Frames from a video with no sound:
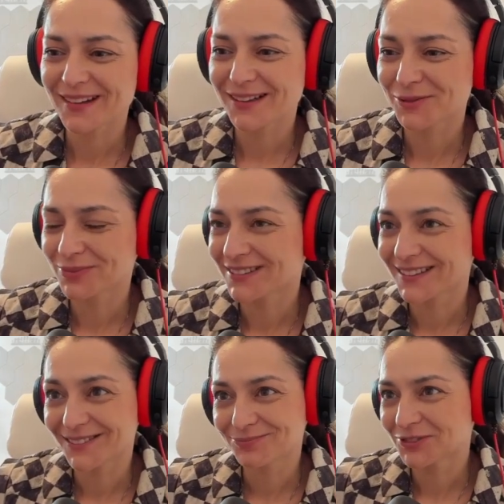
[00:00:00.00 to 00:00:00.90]
Uh, but
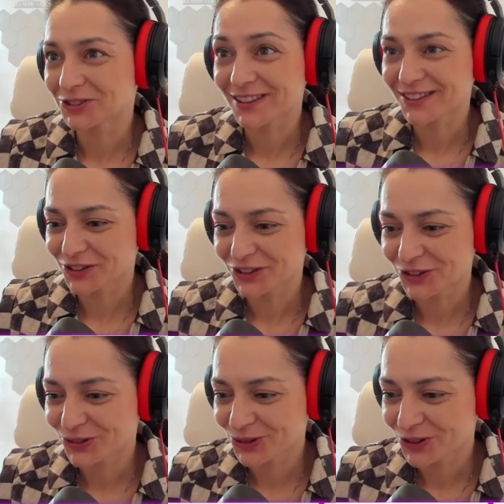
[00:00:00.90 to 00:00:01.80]
yeah, to tell you the
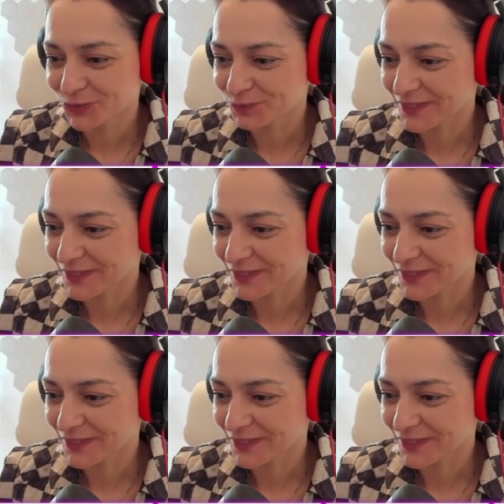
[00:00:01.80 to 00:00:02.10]
truth,